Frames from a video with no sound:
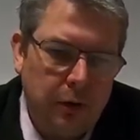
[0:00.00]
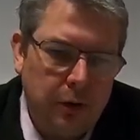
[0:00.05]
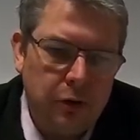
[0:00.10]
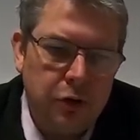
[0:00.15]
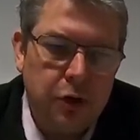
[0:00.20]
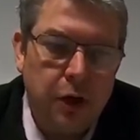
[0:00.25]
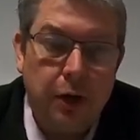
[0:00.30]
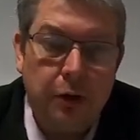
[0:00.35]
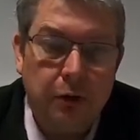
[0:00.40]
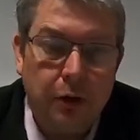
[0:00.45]
and
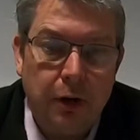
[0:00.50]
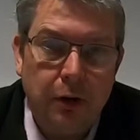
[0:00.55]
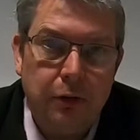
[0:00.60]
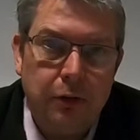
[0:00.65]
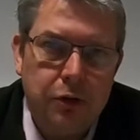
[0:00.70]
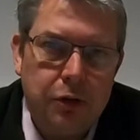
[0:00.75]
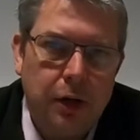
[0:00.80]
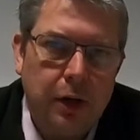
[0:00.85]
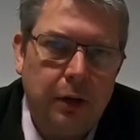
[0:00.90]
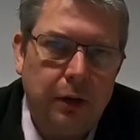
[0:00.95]
generate
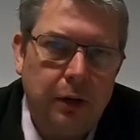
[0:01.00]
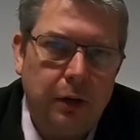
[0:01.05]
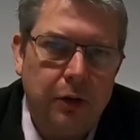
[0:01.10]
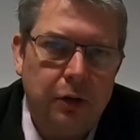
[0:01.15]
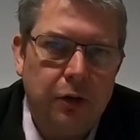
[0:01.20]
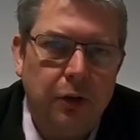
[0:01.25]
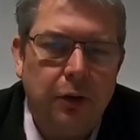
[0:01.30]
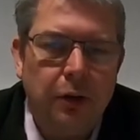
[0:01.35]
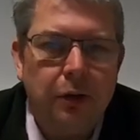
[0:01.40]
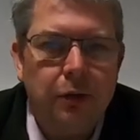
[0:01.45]
a check
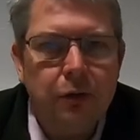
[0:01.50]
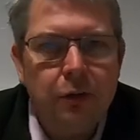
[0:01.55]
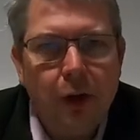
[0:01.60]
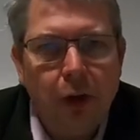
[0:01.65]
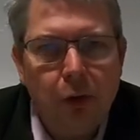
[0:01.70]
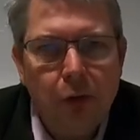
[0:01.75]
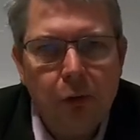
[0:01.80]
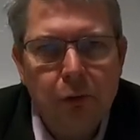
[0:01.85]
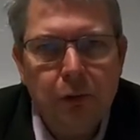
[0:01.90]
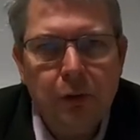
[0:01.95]
digit
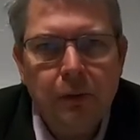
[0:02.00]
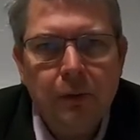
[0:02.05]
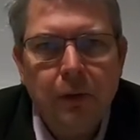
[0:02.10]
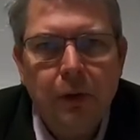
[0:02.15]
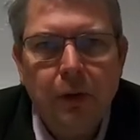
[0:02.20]
itself,